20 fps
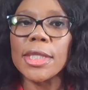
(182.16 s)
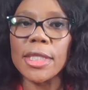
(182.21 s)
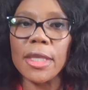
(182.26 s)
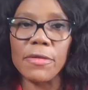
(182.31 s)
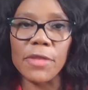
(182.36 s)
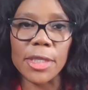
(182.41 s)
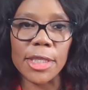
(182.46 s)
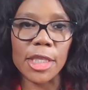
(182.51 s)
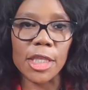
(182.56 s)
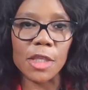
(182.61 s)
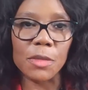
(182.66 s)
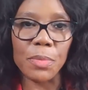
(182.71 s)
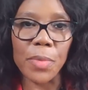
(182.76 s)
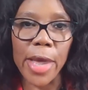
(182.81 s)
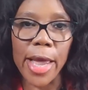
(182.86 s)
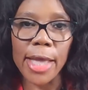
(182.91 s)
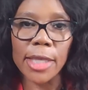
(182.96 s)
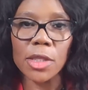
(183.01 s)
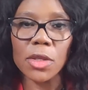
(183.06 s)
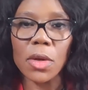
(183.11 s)
services
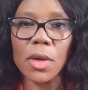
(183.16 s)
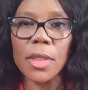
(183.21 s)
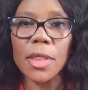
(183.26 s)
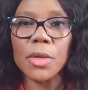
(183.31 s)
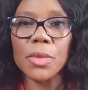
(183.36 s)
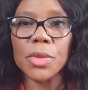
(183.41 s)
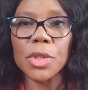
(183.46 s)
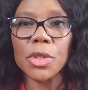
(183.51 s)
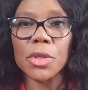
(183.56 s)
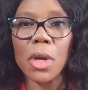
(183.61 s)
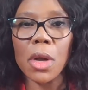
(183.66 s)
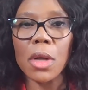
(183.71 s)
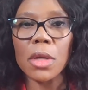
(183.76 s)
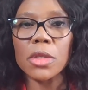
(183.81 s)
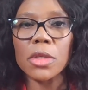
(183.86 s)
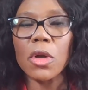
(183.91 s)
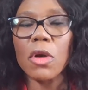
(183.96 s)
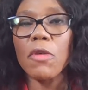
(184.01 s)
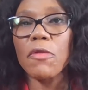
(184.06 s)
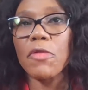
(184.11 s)
based on the
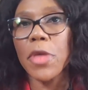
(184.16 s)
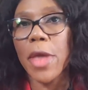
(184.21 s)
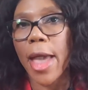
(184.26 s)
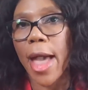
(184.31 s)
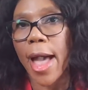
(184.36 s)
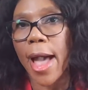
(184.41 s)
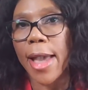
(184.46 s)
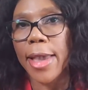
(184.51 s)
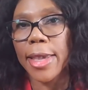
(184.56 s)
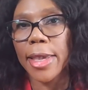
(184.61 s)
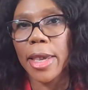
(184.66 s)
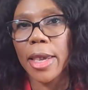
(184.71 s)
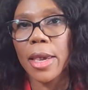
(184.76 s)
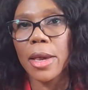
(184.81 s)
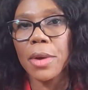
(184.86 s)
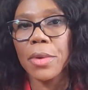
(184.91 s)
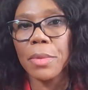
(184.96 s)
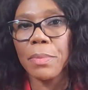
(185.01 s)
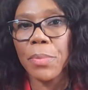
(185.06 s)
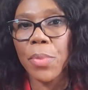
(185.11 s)
results of the eye
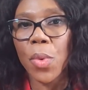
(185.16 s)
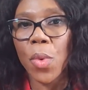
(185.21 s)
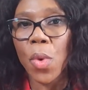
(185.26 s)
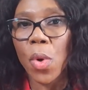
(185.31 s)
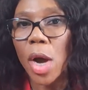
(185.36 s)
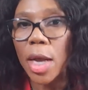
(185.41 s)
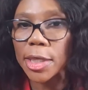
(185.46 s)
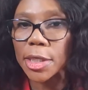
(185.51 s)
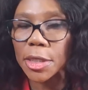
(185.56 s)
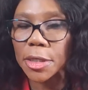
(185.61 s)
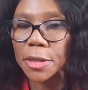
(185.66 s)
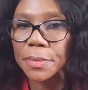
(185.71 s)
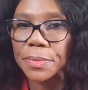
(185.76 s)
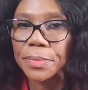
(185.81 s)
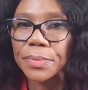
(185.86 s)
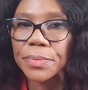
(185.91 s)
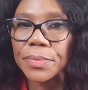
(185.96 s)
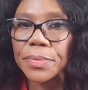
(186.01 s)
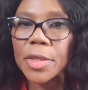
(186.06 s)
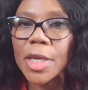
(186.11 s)
care report,
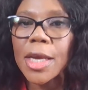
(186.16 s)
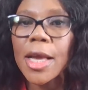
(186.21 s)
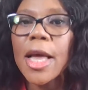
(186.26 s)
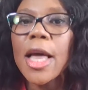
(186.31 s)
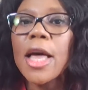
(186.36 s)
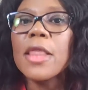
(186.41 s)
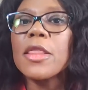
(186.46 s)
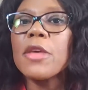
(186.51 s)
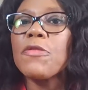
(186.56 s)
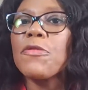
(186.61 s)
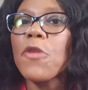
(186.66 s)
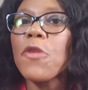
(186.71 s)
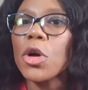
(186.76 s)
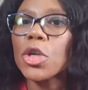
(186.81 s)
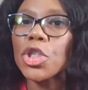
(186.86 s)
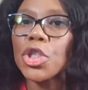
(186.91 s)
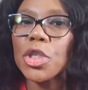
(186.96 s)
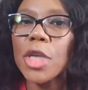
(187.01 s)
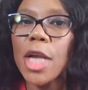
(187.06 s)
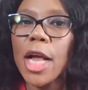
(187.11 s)
the
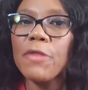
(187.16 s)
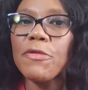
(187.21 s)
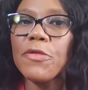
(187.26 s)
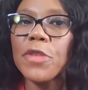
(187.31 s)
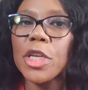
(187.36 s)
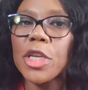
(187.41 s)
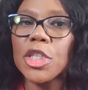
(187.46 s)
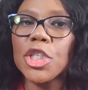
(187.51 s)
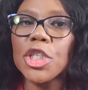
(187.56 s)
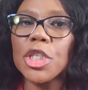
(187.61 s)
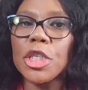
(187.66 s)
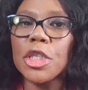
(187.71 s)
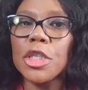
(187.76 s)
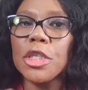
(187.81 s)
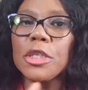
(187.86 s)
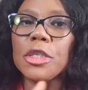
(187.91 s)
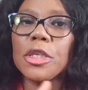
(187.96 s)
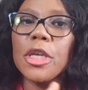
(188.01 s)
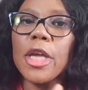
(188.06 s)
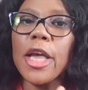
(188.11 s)
functional
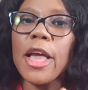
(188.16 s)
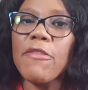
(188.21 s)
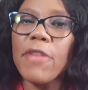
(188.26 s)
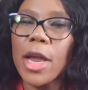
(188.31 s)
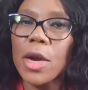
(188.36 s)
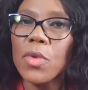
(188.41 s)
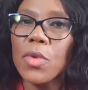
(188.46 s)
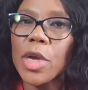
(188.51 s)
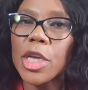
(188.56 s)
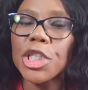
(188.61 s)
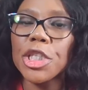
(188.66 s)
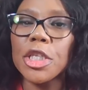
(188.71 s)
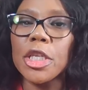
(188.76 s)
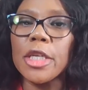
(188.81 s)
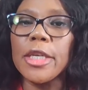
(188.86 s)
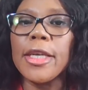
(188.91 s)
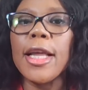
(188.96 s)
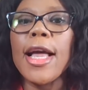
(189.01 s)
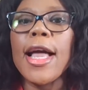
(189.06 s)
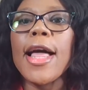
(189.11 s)
vision evaluation,
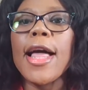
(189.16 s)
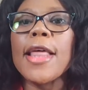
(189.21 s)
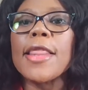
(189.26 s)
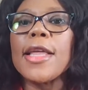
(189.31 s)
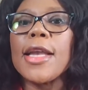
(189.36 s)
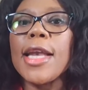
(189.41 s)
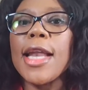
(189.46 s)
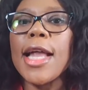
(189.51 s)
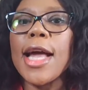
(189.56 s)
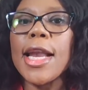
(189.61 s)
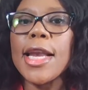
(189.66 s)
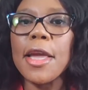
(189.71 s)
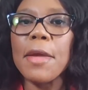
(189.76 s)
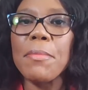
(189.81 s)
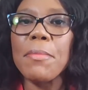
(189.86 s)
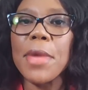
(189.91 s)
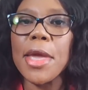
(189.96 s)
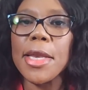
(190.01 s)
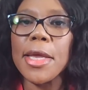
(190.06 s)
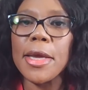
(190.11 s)
the
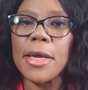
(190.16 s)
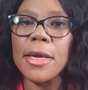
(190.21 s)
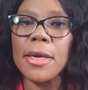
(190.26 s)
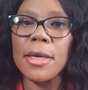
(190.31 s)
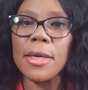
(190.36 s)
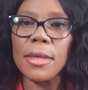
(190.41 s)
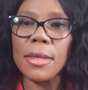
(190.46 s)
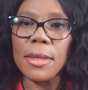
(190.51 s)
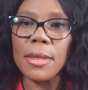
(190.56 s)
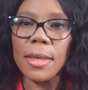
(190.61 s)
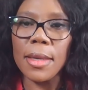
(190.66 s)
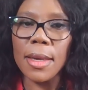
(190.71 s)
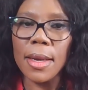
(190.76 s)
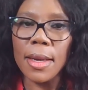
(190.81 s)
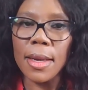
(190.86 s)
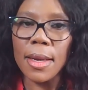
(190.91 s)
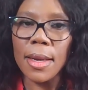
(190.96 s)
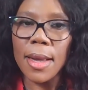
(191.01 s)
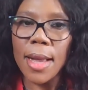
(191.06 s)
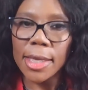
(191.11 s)
learning media
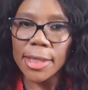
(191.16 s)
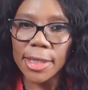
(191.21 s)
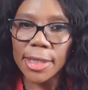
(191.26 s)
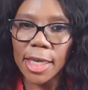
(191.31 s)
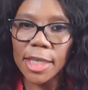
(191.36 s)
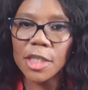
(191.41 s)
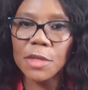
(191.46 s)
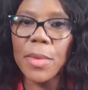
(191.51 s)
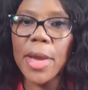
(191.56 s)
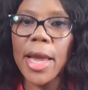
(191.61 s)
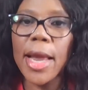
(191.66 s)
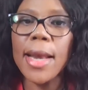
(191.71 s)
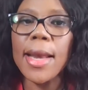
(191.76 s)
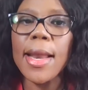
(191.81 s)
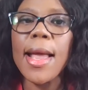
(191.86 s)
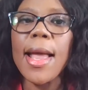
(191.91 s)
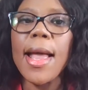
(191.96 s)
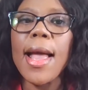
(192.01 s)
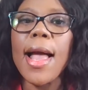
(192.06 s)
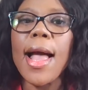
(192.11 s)

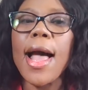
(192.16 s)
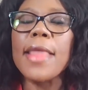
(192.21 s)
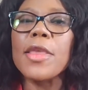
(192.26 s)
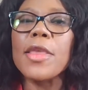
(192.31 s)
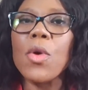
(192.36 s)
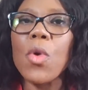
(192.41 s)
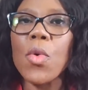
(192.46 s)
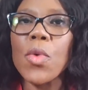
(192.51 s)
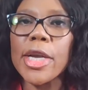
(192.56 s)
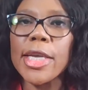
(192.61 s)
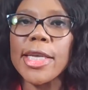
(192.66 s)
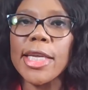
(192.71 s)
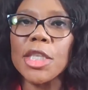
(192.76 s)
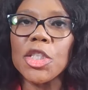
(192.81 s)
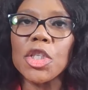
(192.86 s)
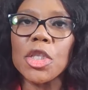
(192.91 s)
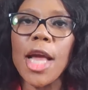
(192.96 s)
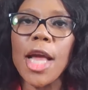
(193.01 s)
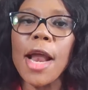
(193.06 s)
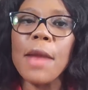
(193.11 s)
assessment, and the
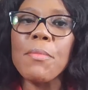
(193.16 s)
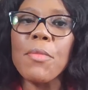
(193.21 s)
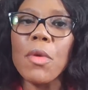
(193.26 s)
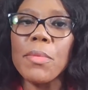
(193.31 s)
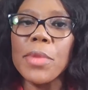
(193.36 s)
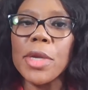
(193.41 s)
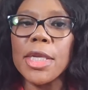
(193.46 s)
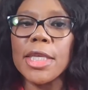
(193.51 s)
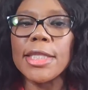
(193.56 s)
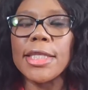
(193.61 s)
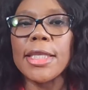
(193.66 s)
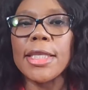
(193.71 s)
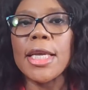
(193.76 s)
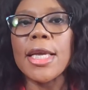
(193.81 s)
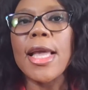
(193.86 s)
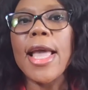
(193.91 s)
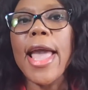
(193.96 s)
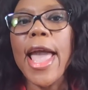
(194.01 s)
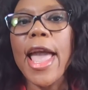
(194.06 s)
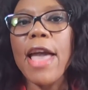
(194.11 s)
orientation and
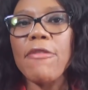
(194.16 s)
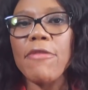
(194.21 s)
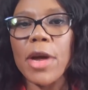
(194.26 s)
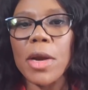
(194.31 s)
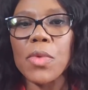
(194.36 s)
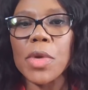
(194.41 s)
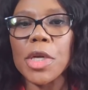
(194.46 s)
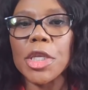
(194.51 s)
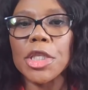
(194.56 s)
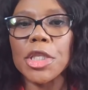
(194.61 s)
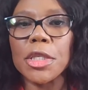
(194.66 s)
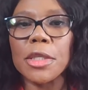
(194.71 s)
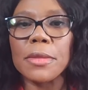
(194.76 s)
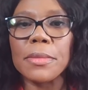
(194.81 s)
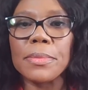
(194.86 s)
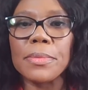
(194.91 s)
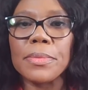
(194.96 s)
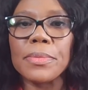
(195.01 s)
mobility evaluation.